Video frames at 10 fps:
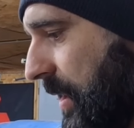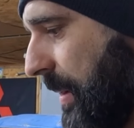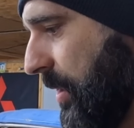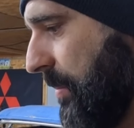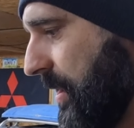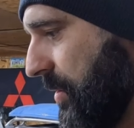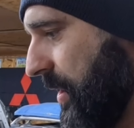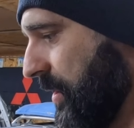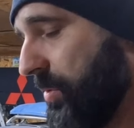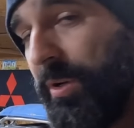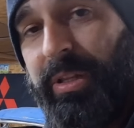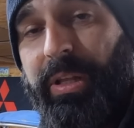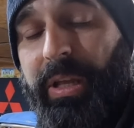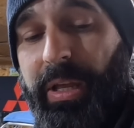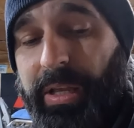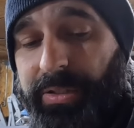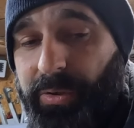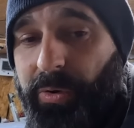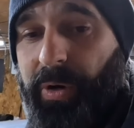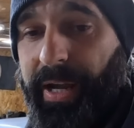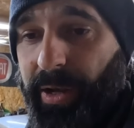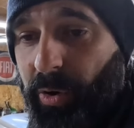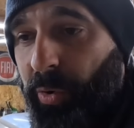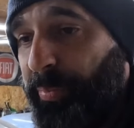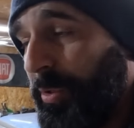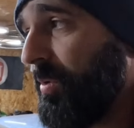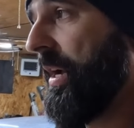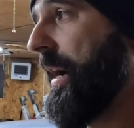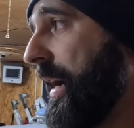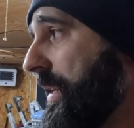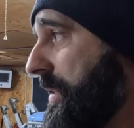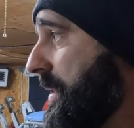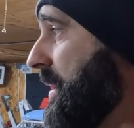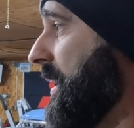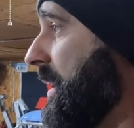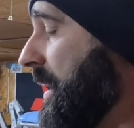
gonna be doing to it. So I hope you guys